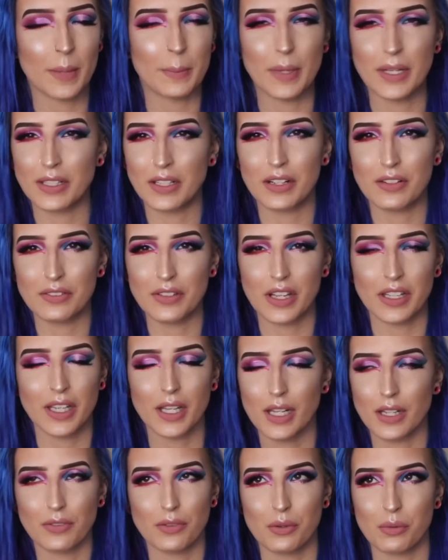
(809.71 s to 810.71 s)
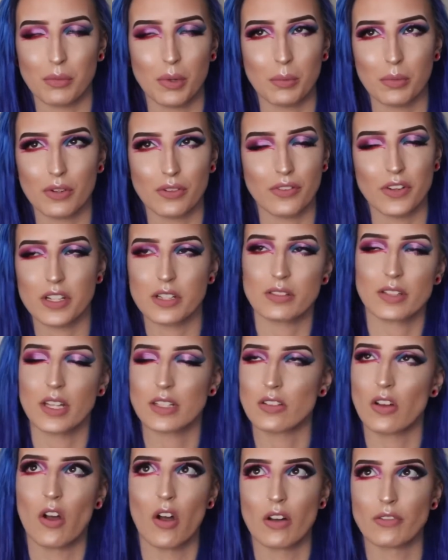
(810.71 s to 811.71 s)
I might not have, I can't even remember if
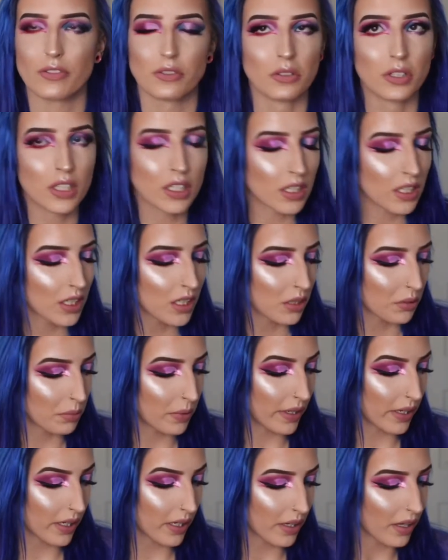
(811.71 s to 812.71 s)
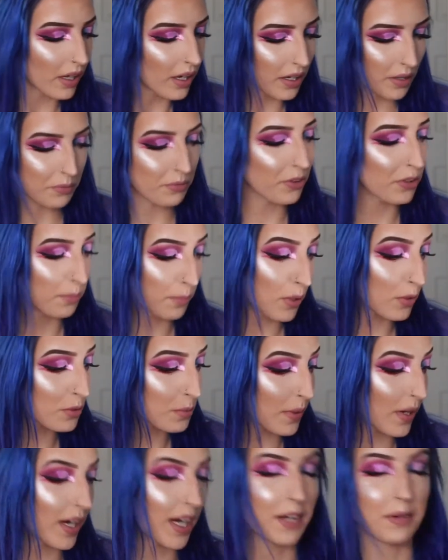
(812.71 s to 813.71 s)
that's awful. But for the most
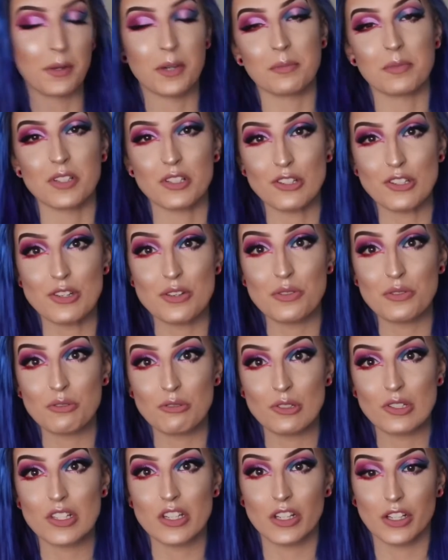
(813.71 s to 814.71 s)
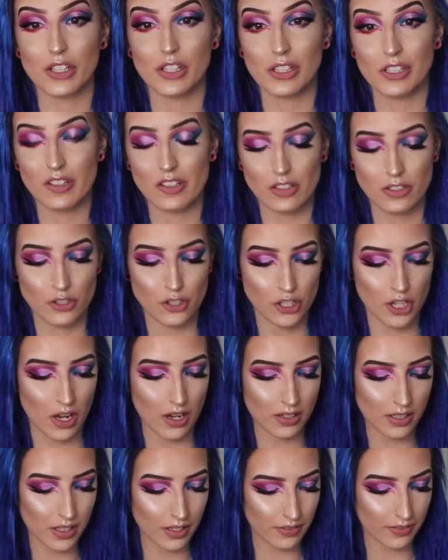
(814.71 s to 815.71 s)
part, I pretty much used a good
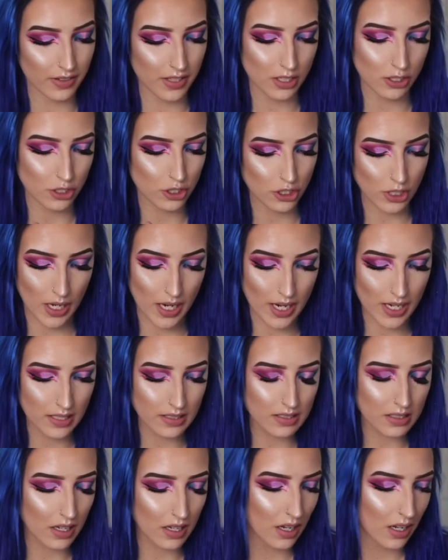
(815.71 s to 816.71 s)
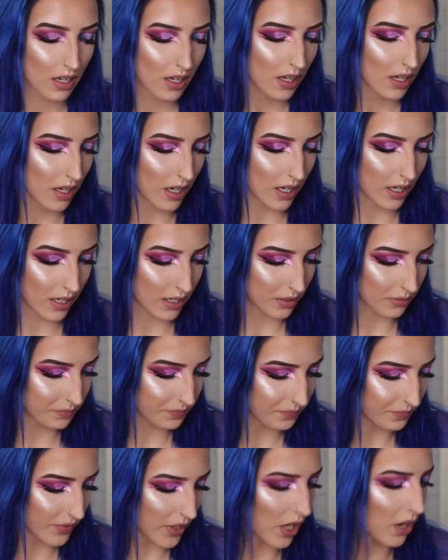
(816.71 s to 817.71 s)
chunk of these shades. Oh,
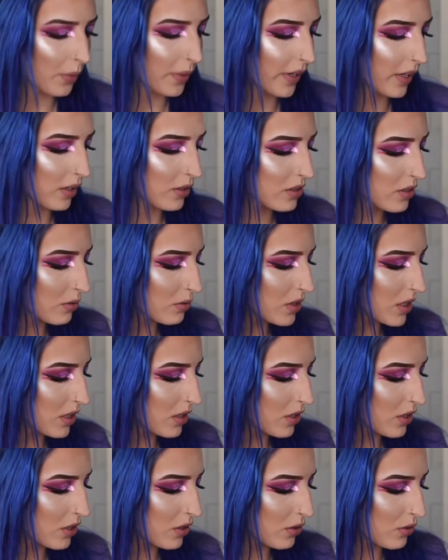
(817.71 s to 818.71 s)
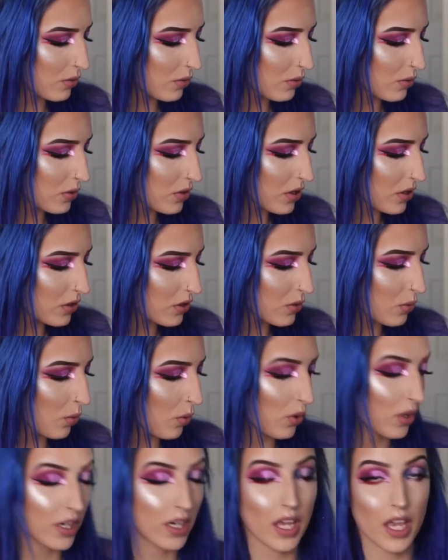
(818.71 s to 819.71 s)
and I also didn't use
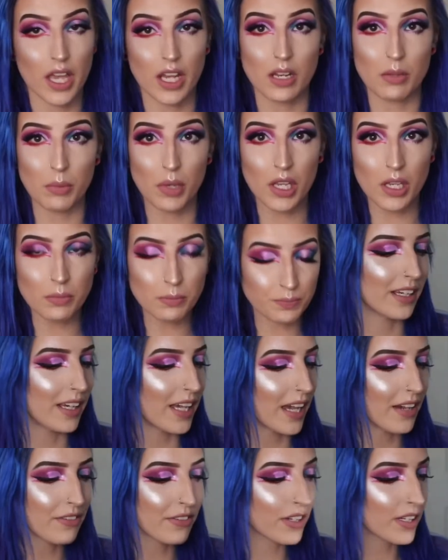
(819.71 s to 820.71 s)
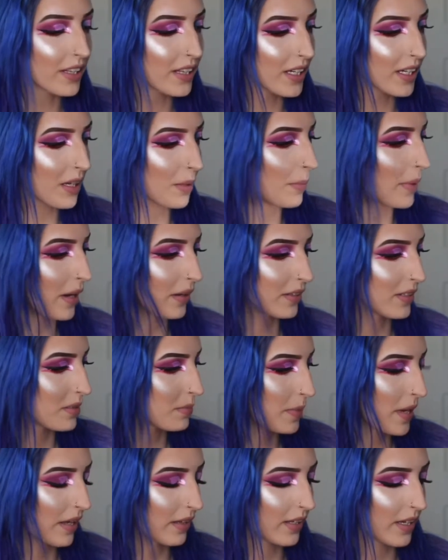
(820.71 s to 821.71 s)
Sworn Enemy. Everything about this
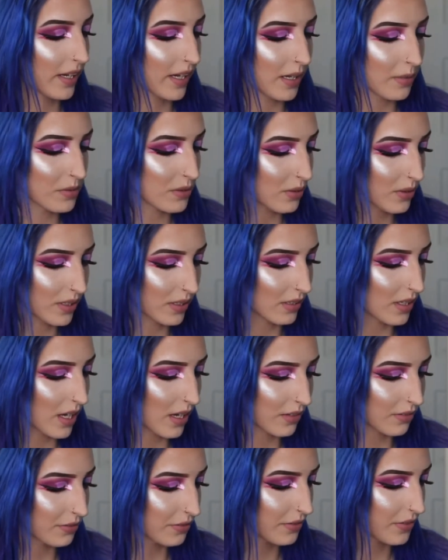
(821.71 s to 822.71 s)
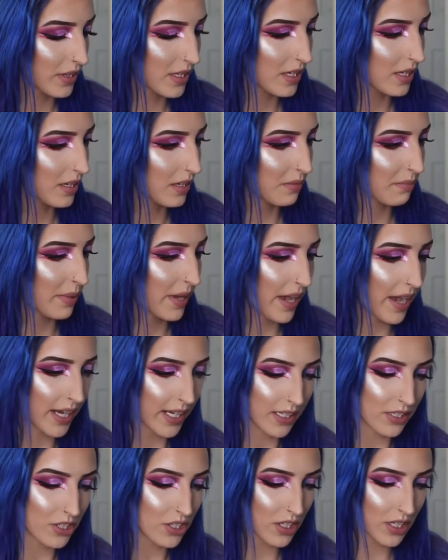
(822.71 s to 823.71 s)
palette I absolutely love. The
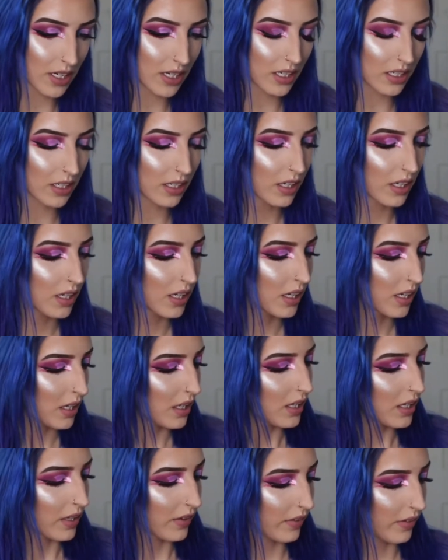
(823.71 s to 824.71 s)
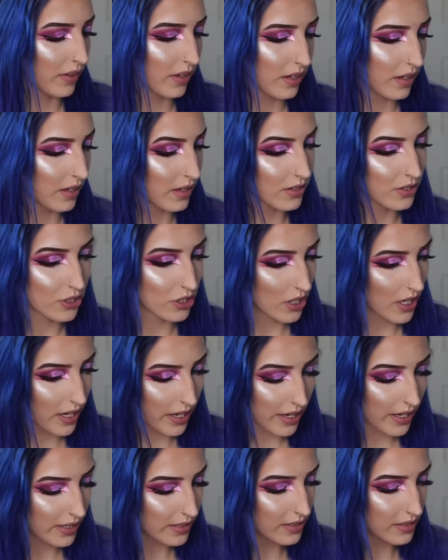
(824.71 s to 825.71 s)
packaging, the
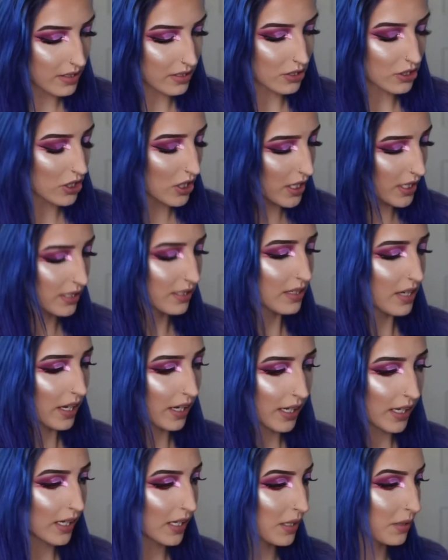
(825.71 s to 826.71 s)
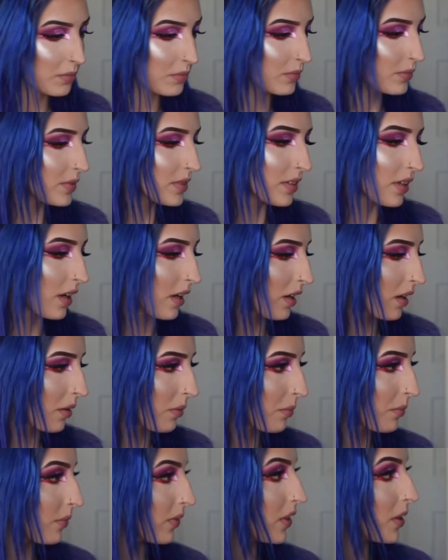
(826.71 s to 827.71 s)
shades, the shade names,
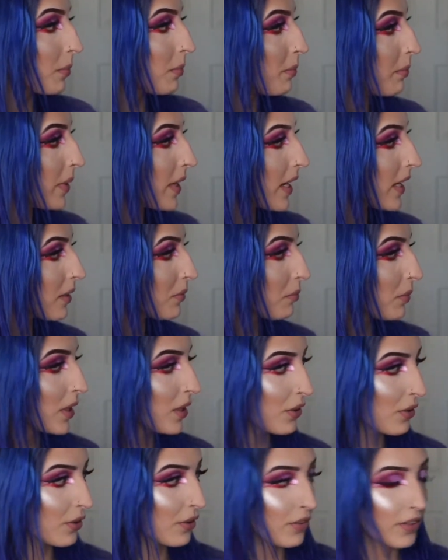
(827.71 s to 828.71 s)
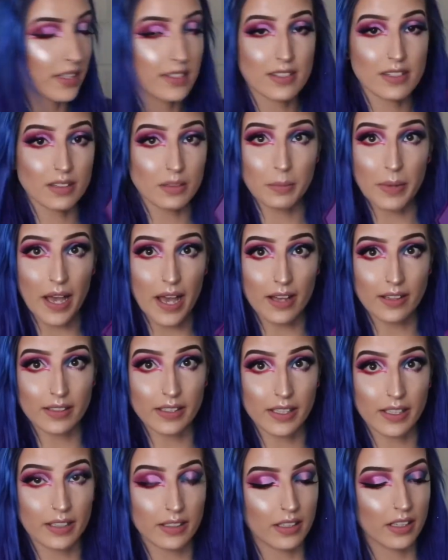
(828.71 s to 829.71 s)
the big mirror that's in the
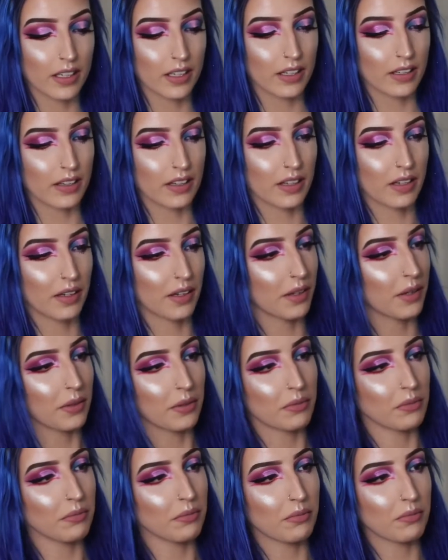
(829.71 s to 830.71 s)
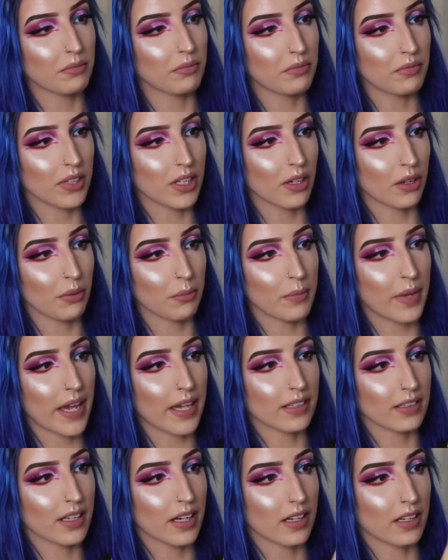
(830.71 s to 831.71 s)
palette, the,
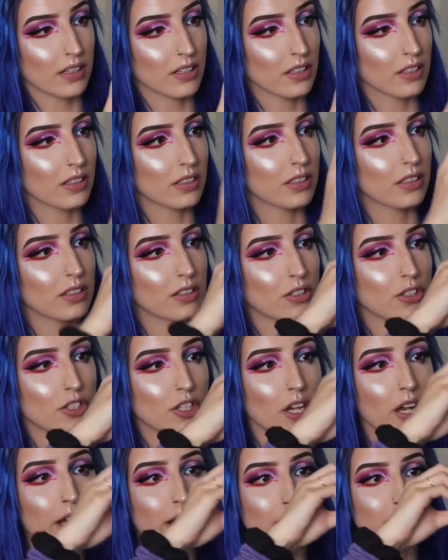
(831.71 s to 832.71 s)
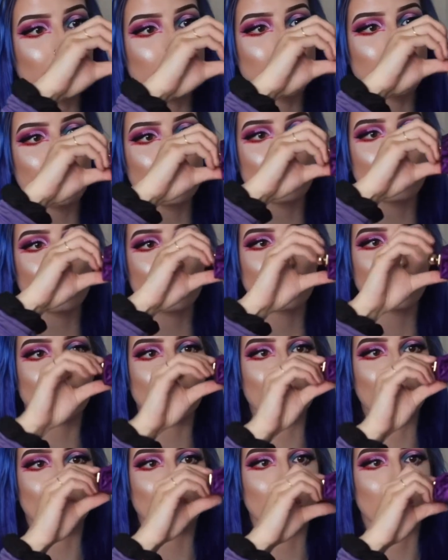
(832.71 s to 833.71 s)
magnetic shut.
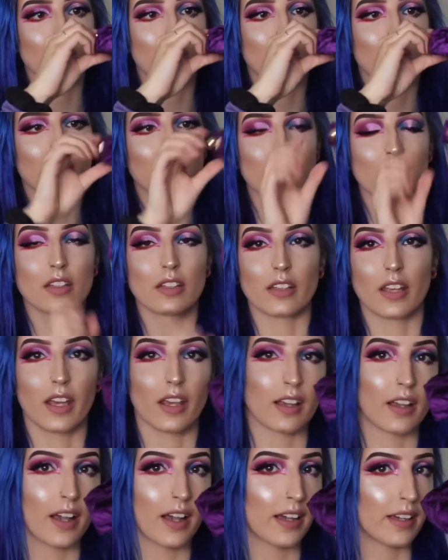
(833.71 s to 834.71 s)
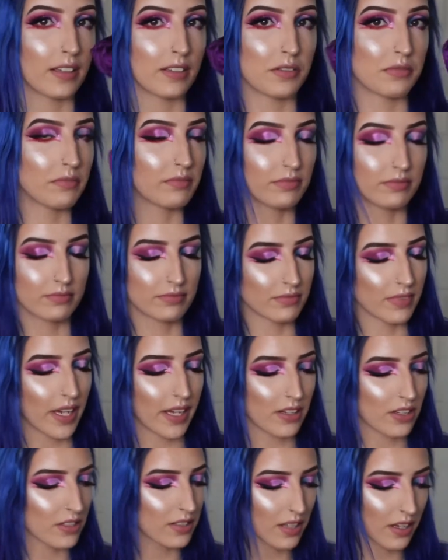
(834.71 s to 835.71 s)
Like, I
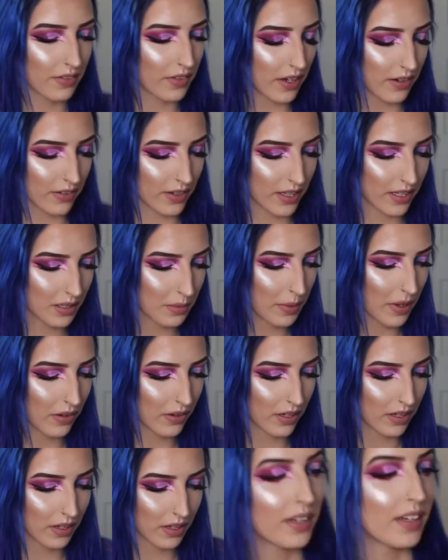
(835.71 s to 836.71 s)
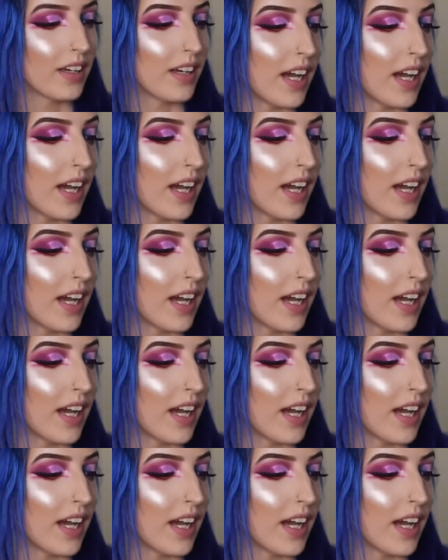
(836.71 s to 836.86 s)
just love everything about it.